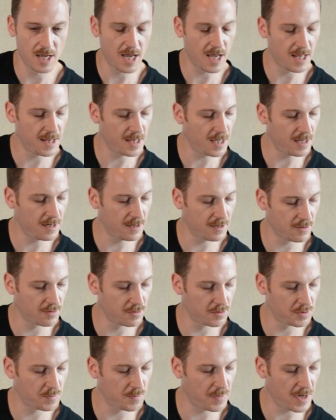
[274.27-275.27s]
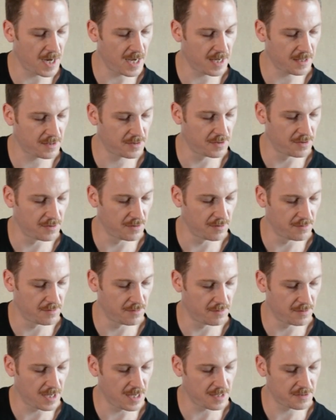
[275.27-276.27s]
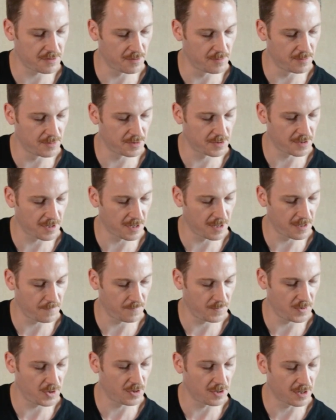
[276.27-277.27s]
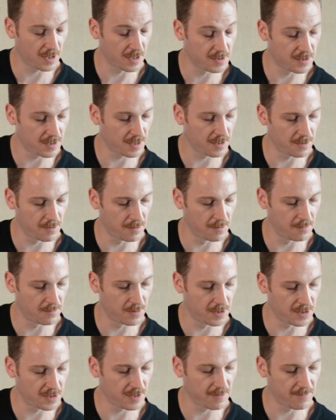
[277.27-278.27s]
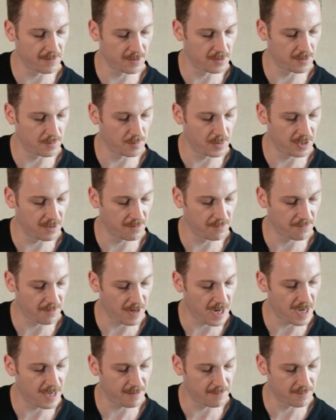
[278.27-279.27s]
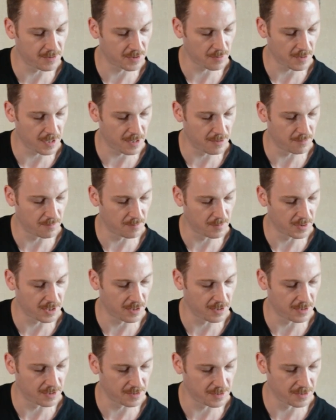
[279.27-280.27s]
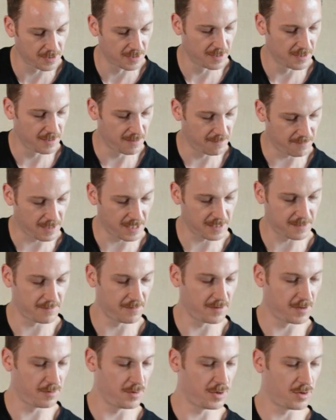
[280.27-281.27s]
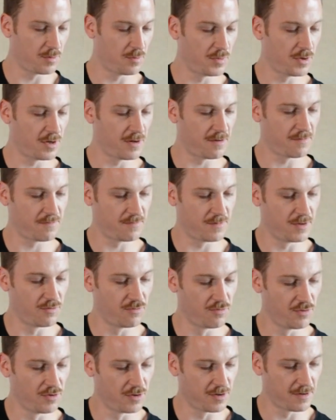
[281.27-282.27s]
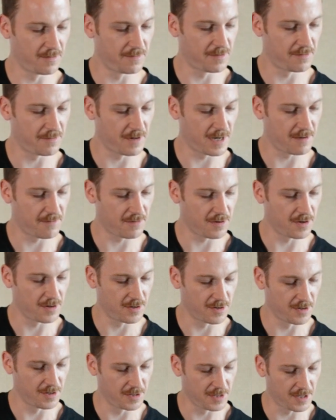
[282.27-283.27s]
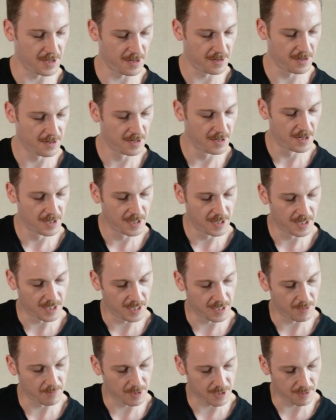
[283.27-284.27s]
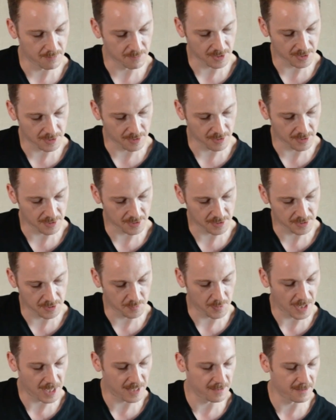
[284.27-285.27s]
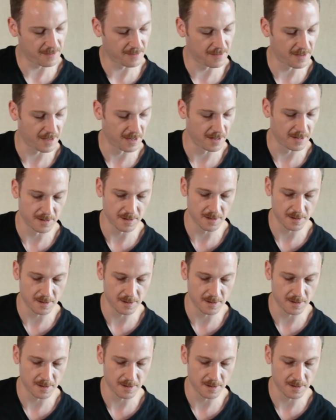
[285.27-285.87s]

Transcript: and then it goes back to, that's almost like you could consider the 7 to be the 5 as well, because effectively we could put the root of the 5 chord on there and it becomes a sort of suspended thing.